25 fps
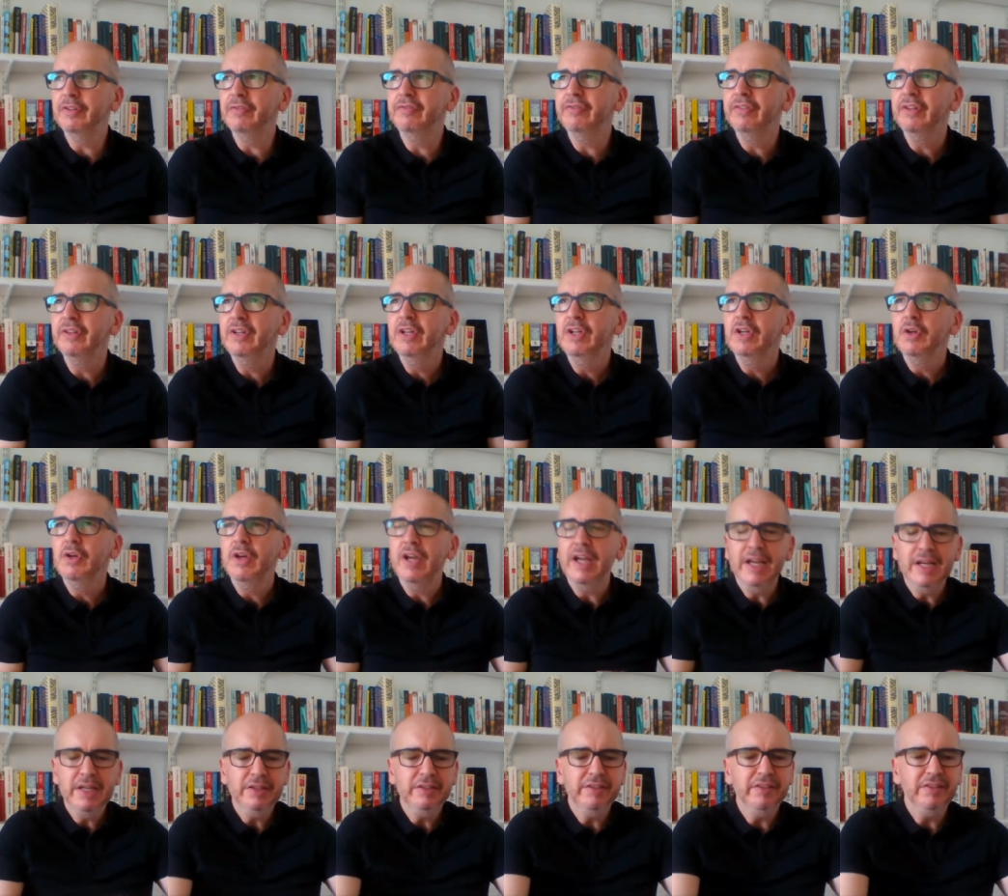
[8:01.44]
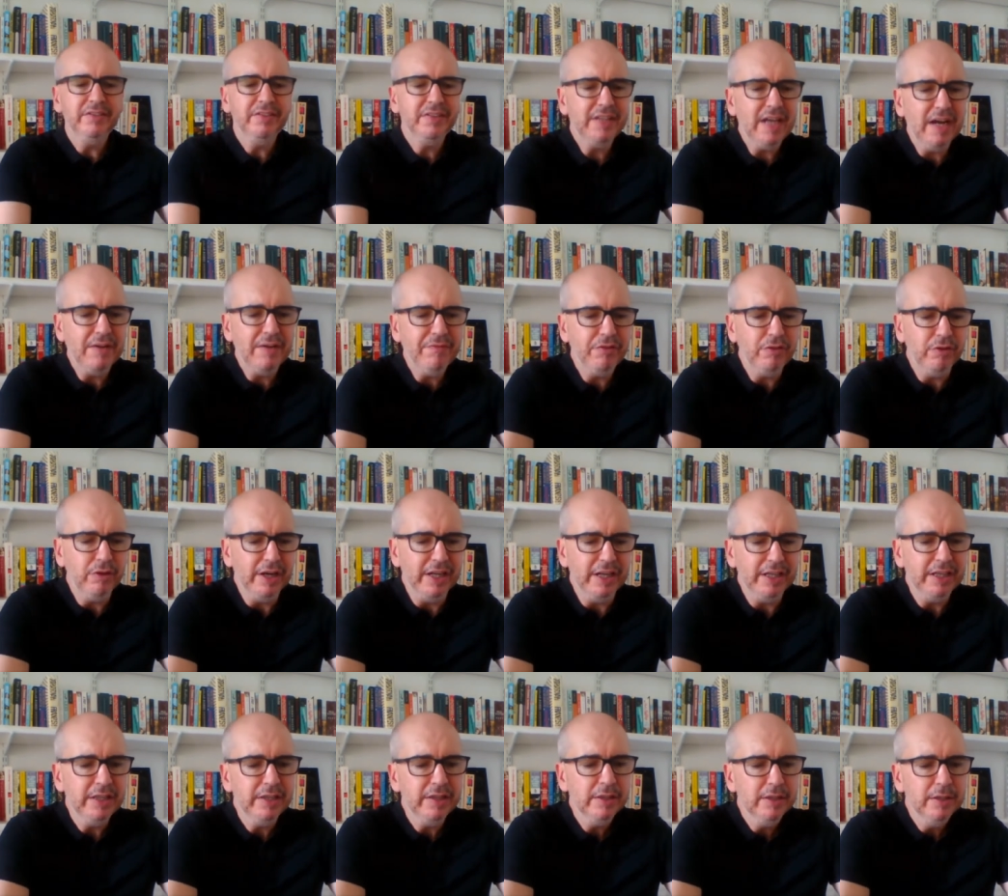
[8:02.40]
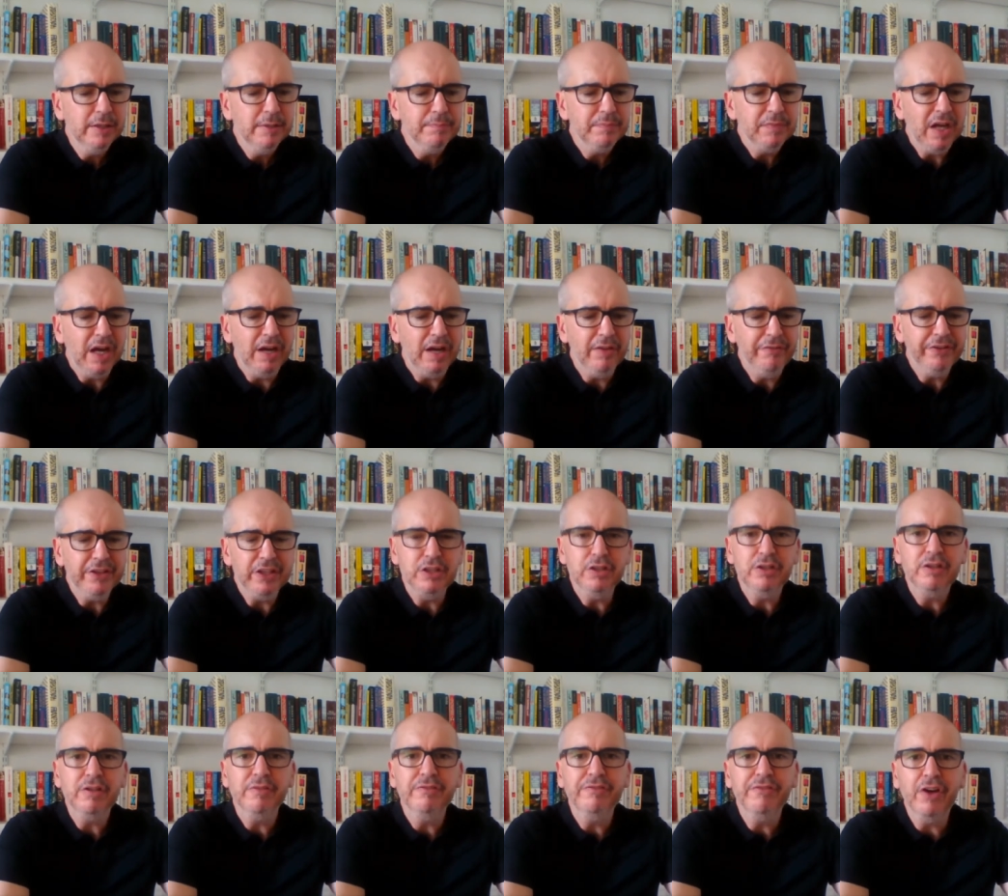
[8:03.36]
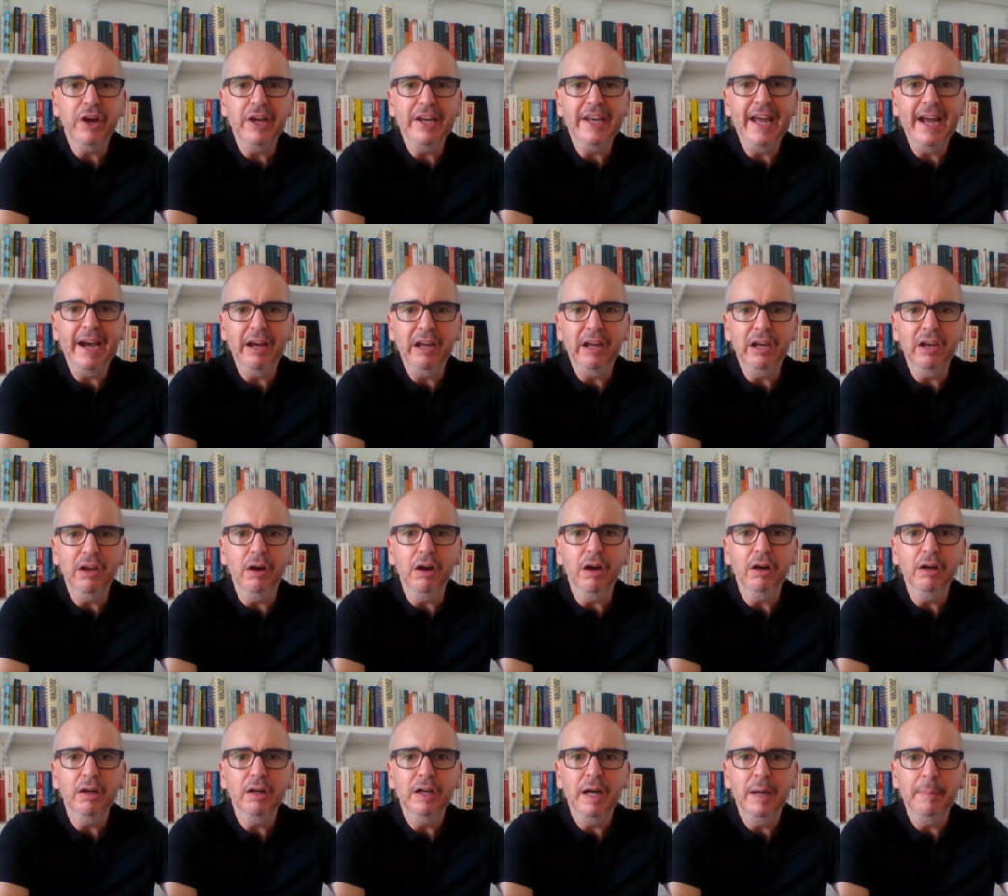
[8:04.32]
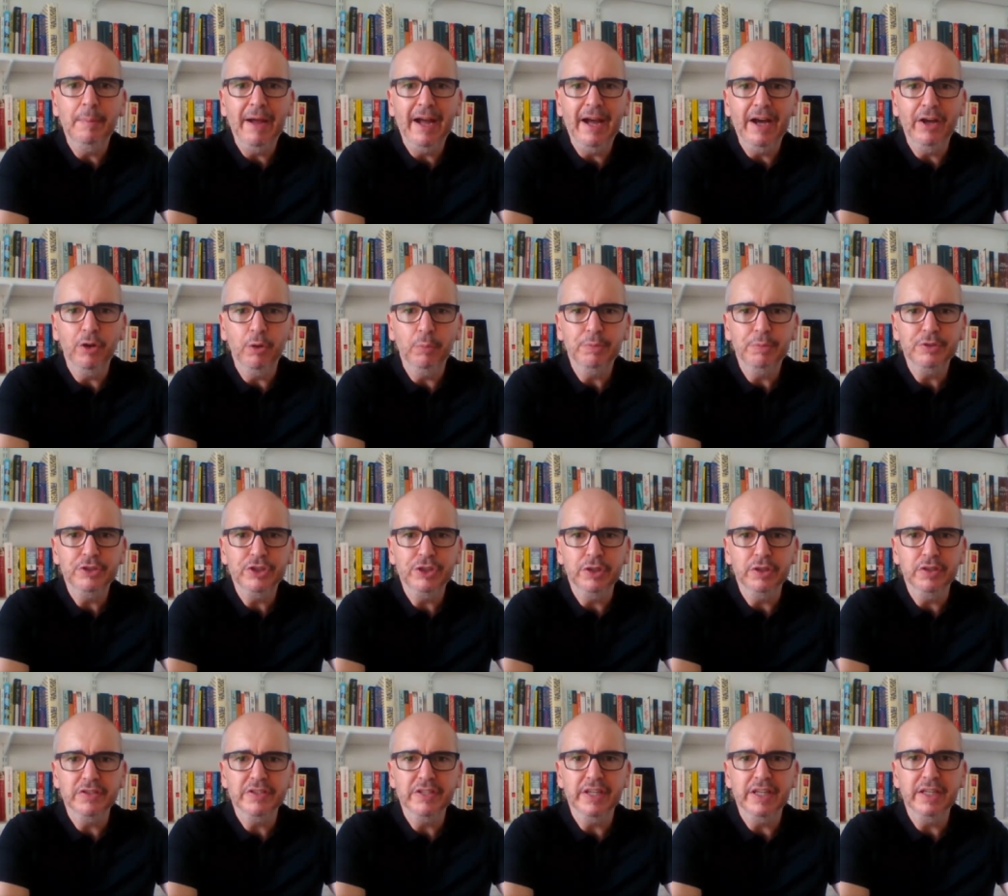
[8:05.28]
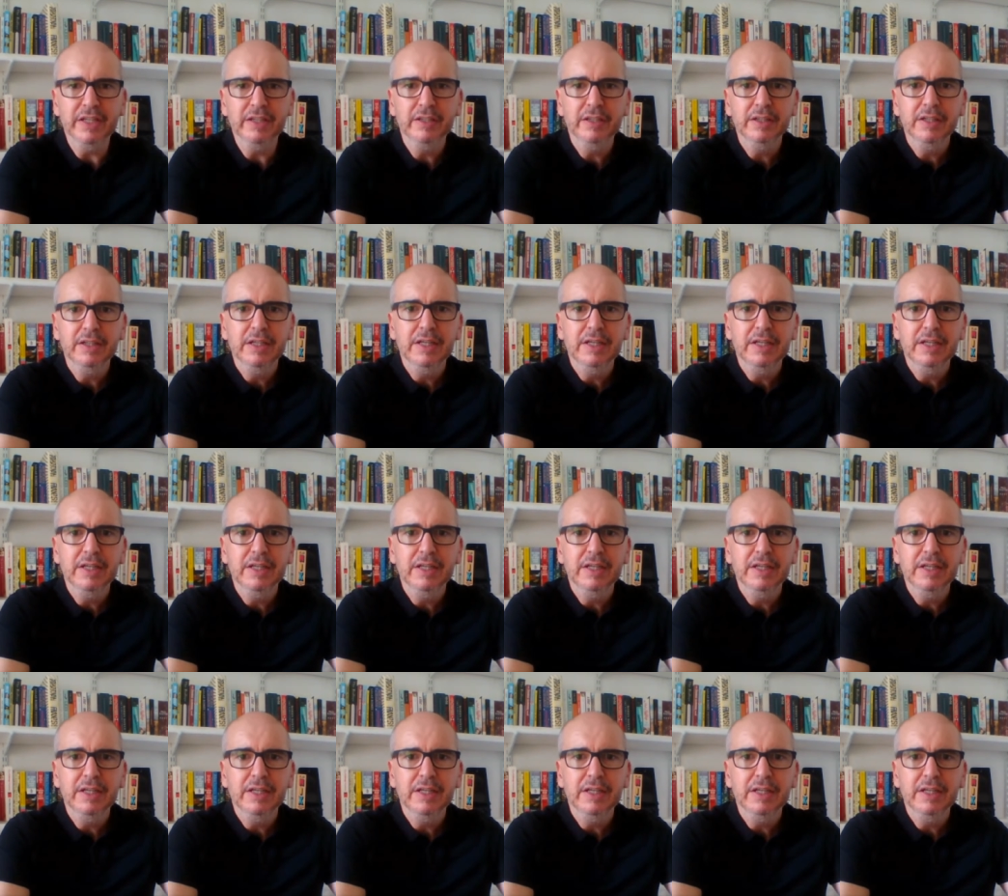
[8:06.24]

of in discovery. I think you can find out a lot about an opportunity.